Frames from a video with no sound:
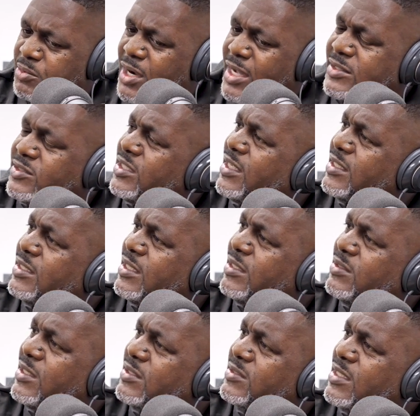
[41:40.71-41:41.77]

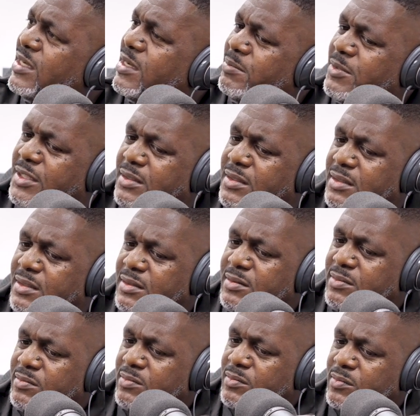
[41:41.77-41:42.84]
project that's coming?
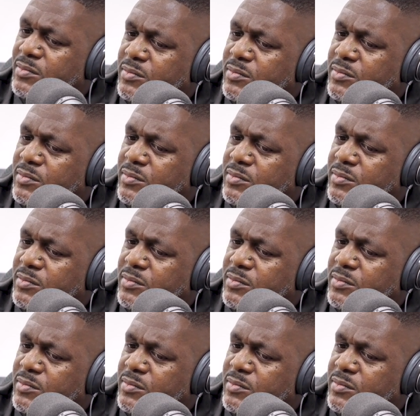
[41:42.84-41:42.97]
So